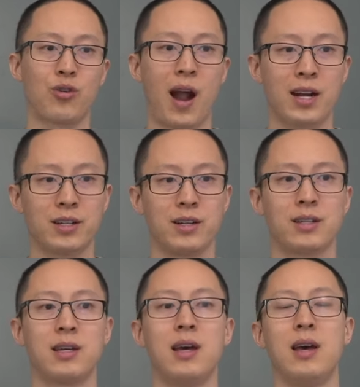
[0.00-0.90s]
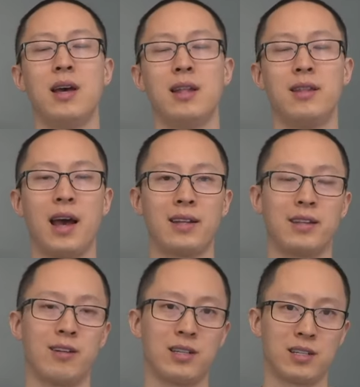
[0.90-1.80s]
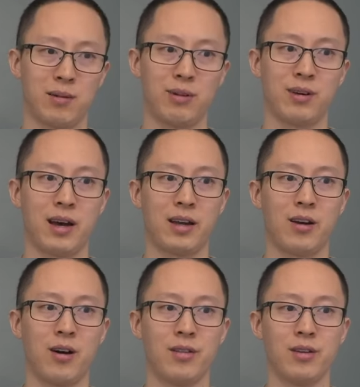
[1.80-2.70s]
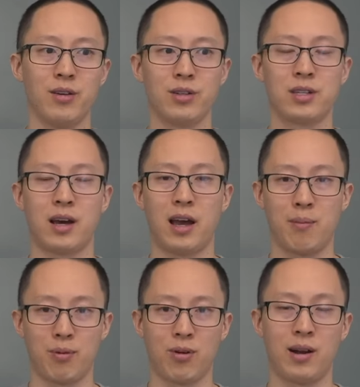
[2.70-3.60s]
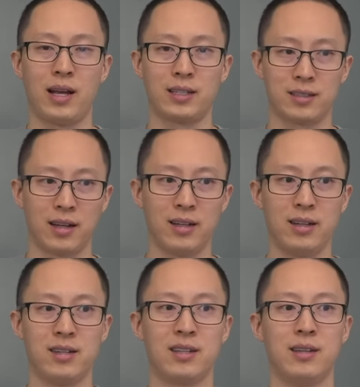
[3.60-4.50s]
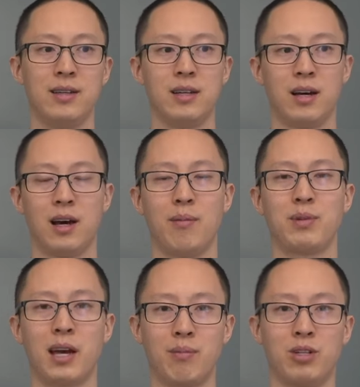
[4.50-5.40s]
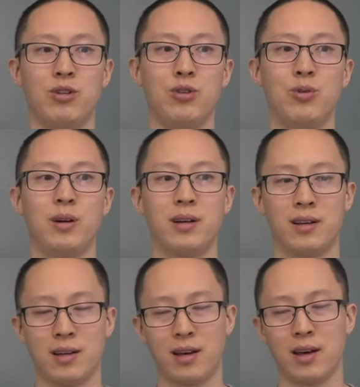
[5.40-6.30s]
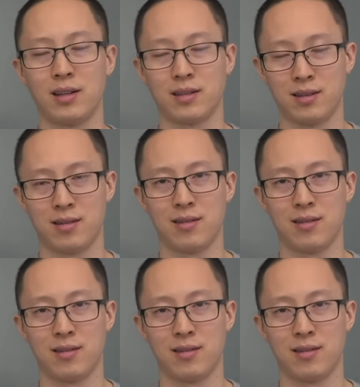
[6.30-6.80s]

contractions that there's stimuli on those hyper excited um, type 2 uh,